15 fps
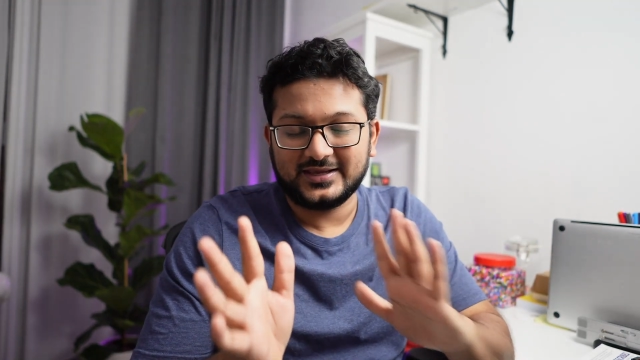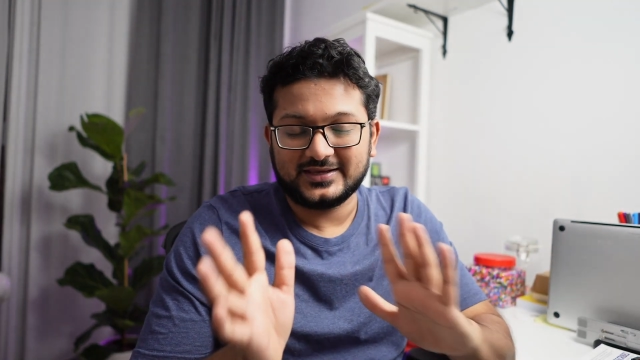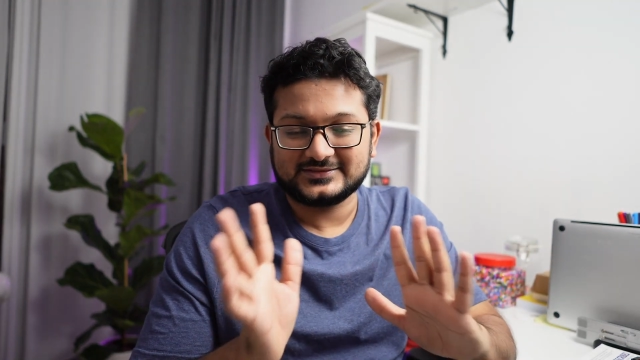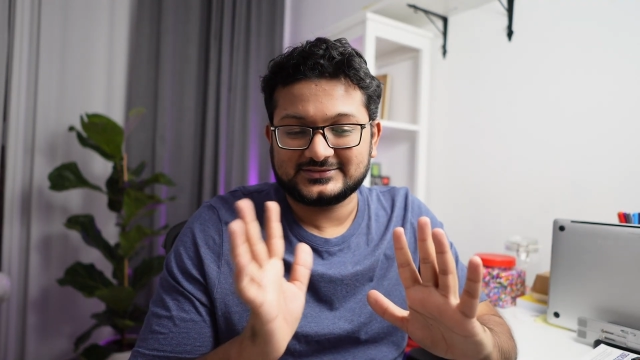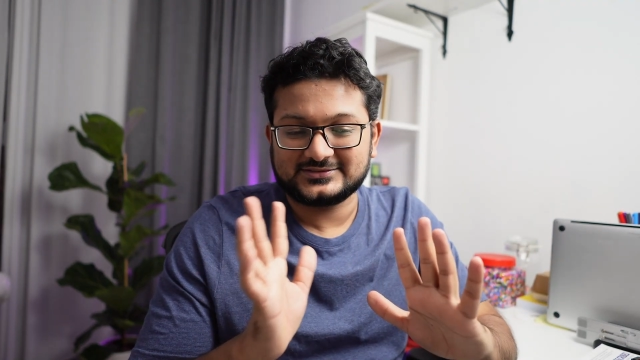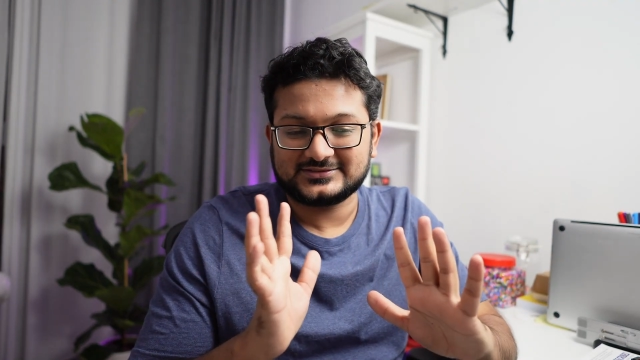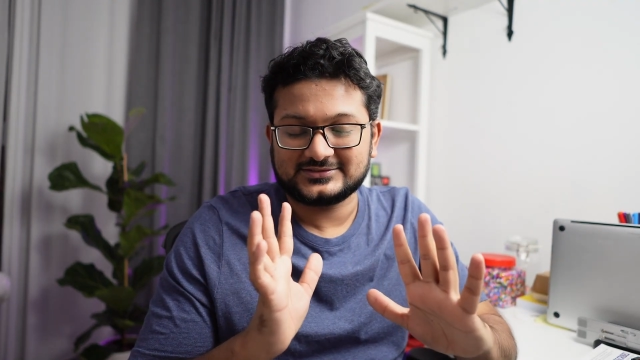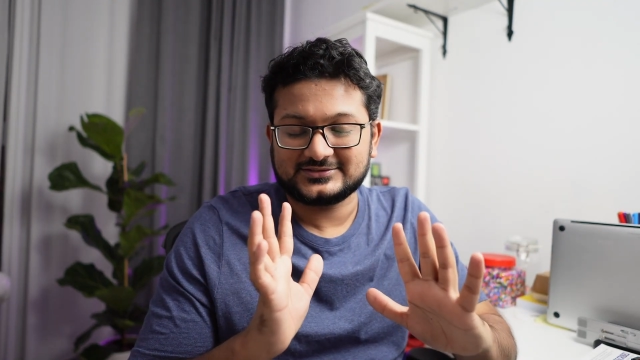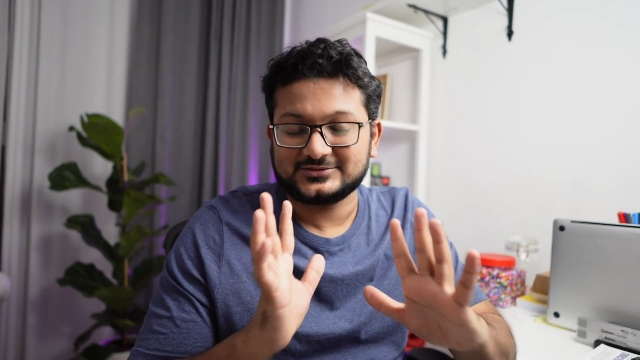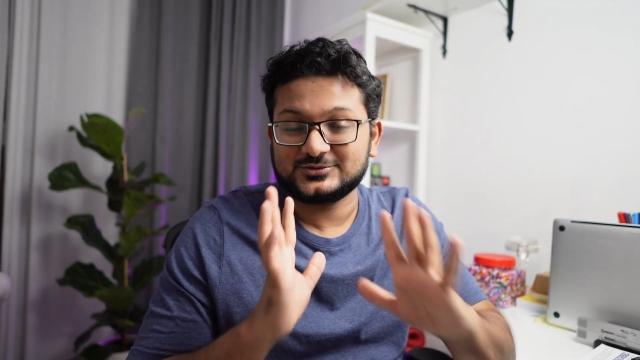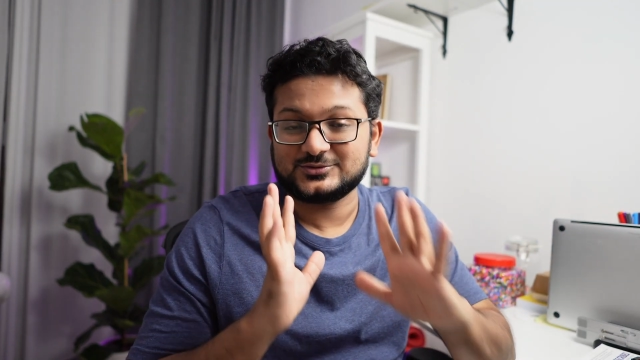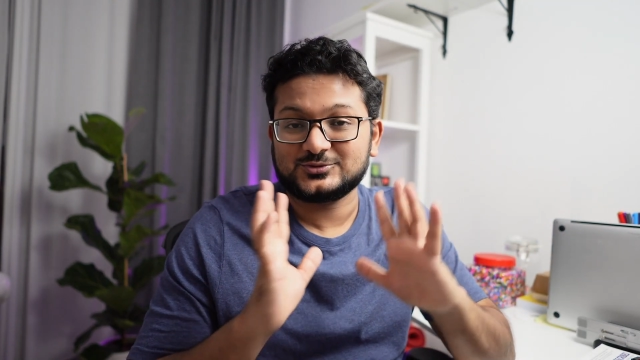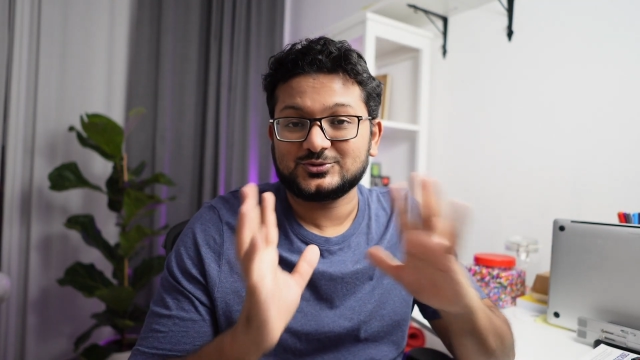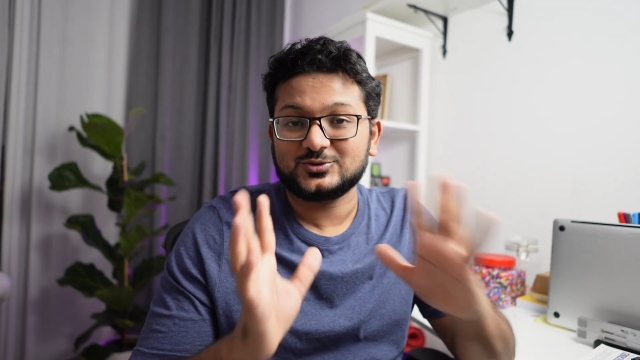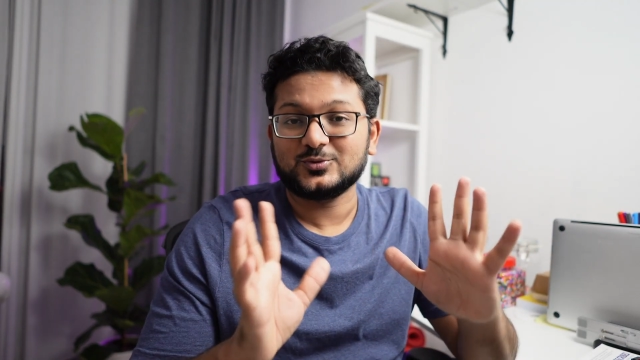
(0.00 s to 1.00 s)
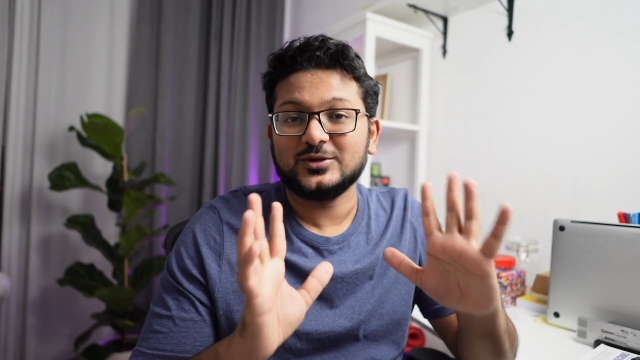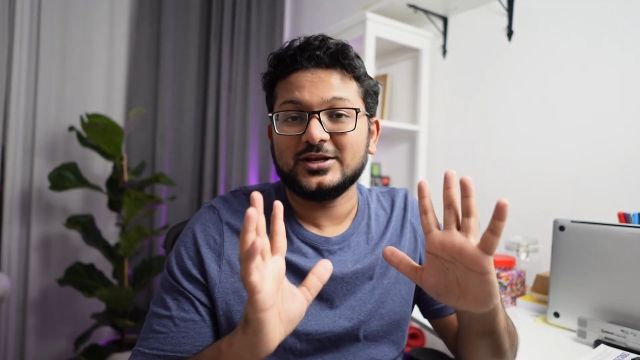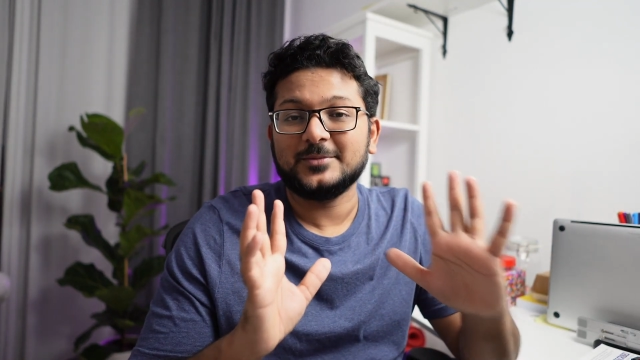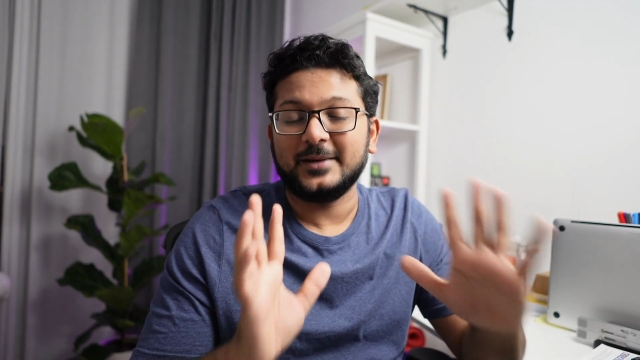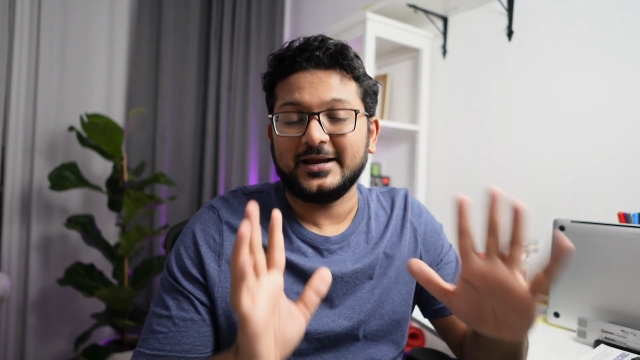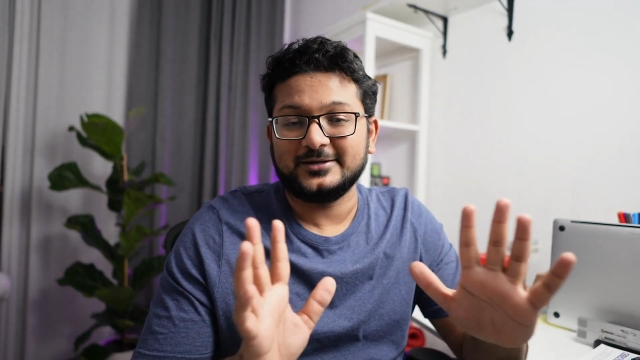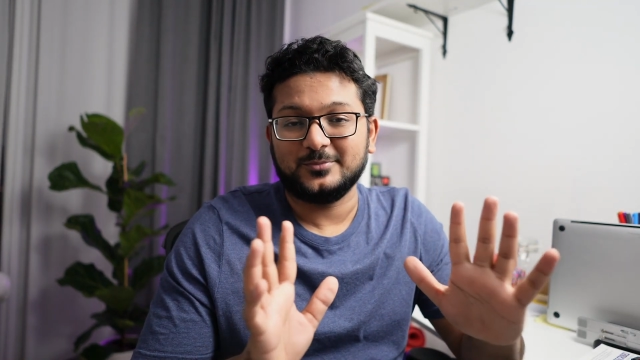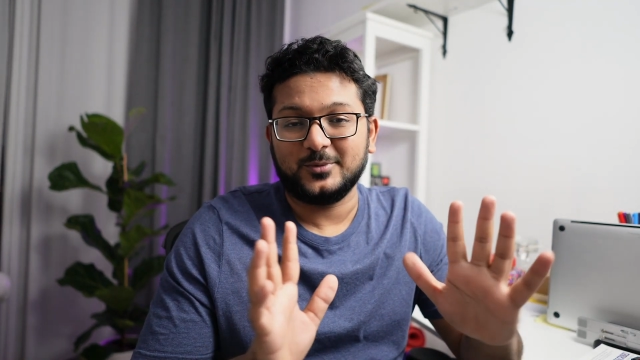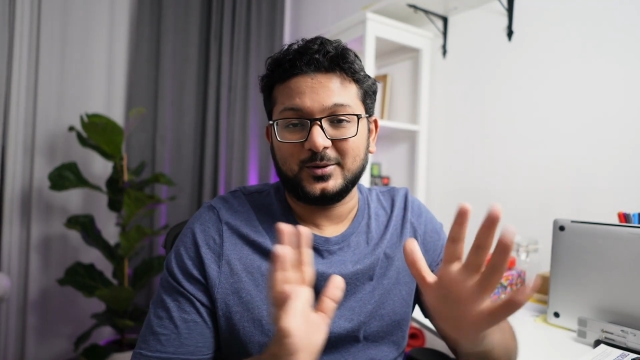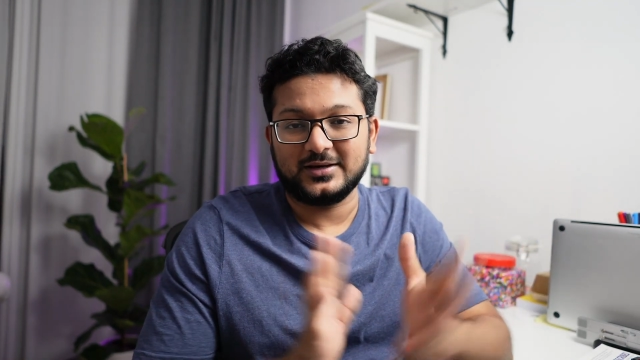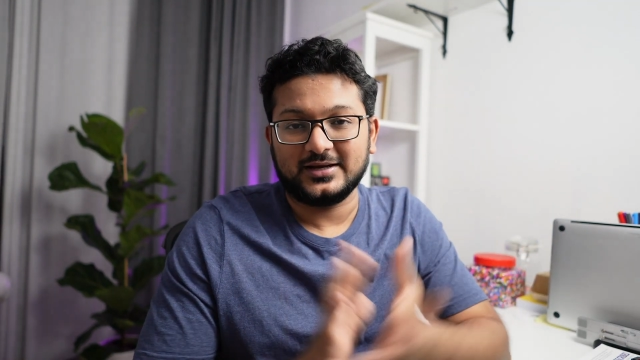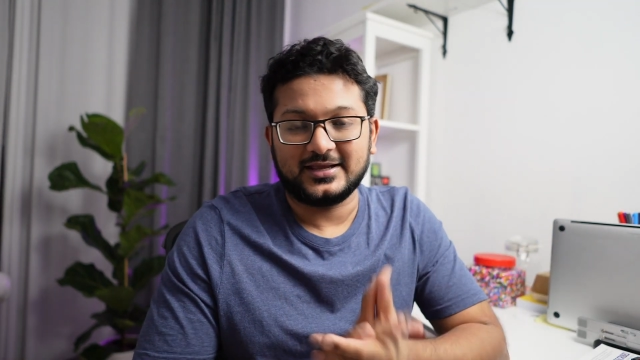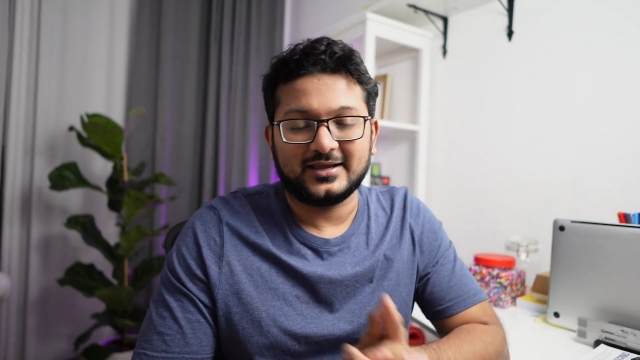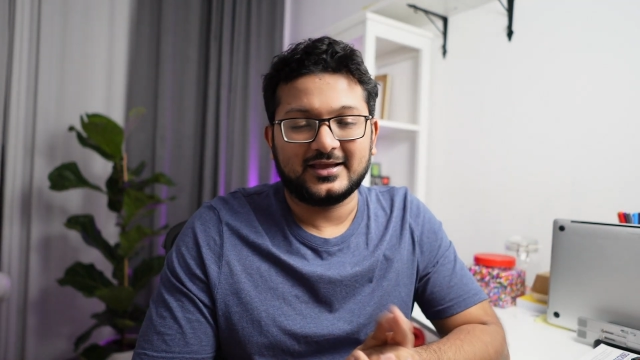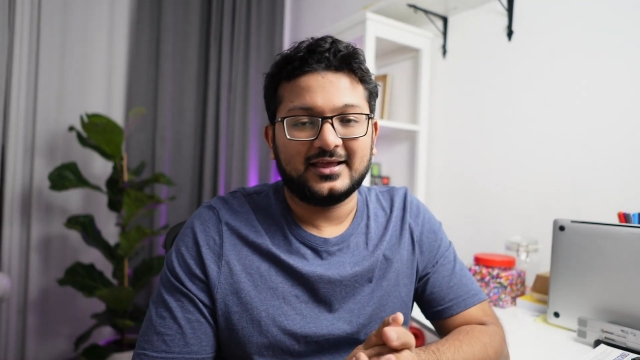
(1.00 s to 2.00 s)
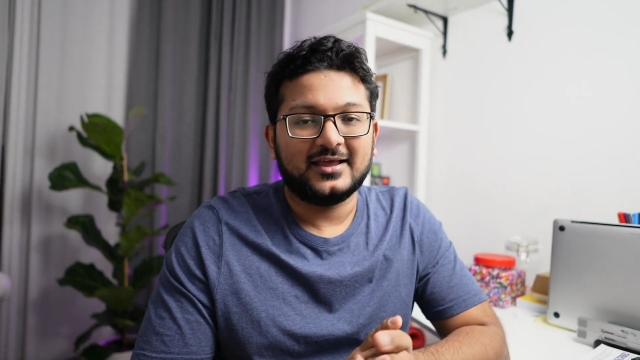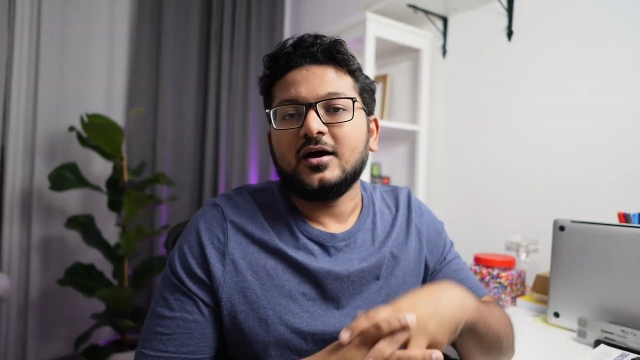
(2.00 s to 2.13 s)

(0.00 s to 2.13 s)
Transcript: is truly mind-boggling.